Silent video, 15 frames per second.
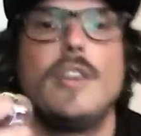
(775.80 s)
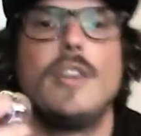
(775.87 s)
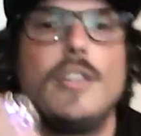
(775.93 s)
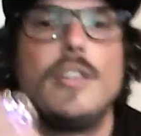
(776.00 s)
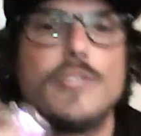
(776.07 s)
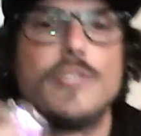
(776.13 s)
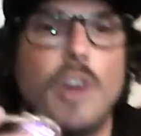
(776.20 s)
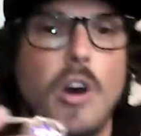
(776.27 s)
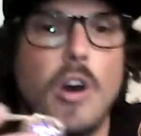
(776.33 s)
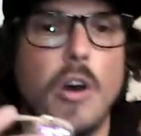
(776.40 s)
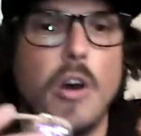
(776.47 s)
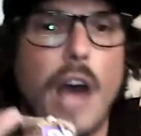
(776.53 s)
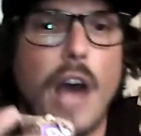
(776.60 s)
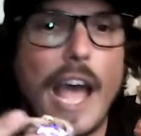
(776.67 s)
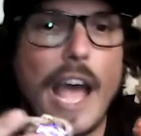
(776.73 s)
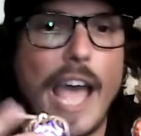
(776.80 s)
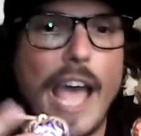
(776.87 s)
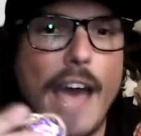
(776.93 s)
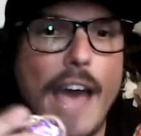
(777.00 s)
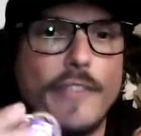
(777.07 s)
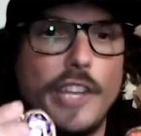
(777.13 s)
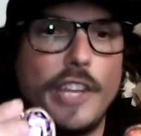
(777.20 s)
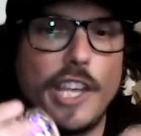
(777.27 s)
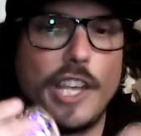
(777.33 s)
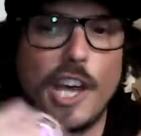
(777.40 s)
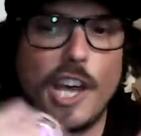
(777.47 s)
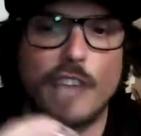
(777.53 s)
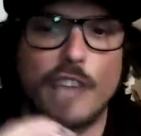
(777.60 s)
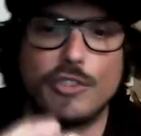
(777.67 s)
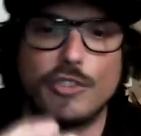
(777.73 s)
So I have
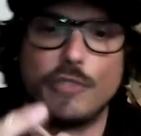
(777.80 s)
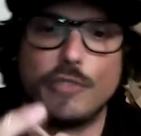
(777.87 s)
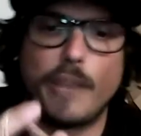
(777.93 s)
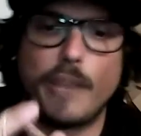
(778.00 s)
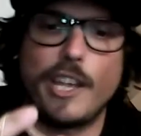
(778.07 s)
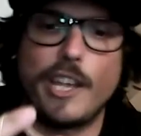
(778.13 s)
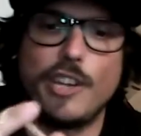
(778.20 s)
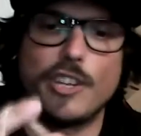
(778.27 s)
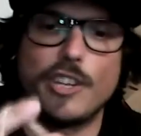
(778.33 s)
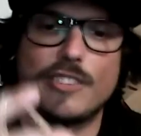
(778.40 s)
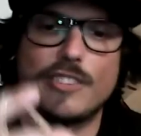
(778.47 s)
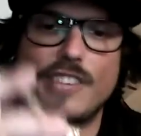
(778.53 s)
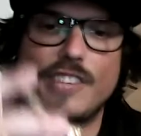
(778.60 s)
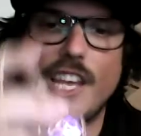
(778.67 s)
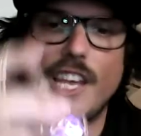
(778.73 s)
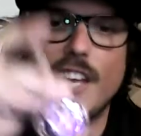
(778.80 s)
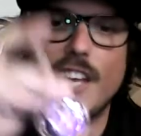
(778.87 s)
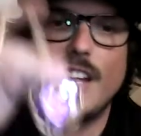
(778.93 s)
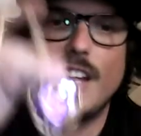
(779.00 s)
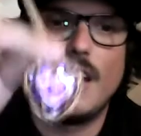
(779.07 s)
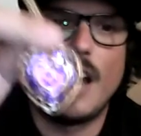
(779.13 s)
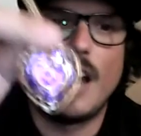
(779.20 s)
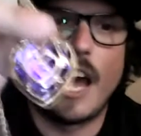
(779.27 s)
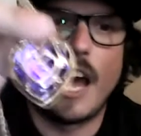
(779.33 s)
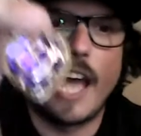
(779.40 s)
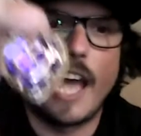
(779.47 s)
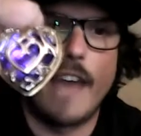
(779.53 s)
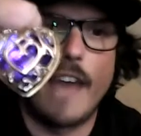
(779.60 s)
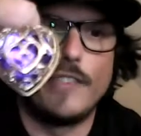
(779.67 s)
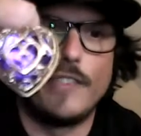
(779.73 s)
so right here you can see it. I
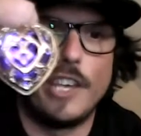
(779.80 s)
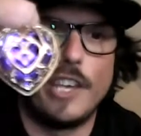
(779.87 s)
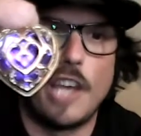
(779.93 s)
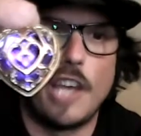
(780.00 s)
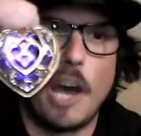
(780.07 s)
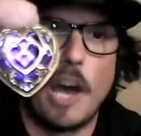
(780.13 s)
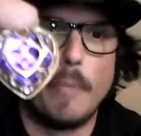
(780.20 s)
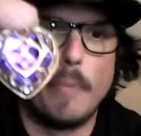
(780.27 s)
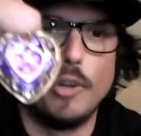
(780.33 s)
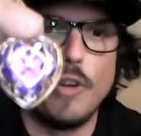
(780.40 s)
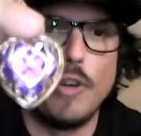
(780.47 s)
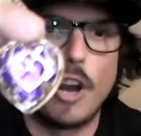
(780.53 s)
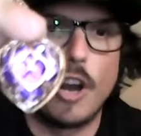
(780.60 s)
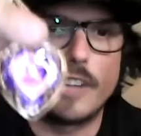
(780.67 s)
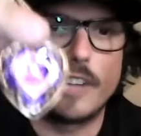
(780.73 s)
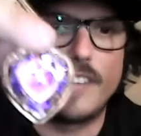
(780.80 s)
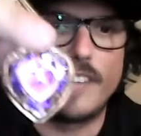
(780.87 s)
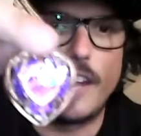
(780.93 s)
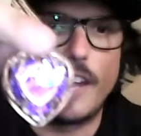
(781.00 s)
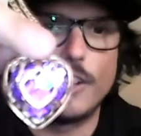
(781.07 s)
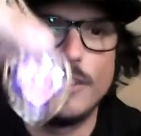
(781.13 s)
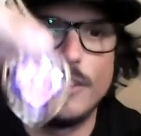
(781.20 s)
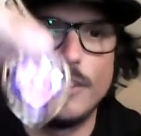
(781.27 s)
have the blue heart container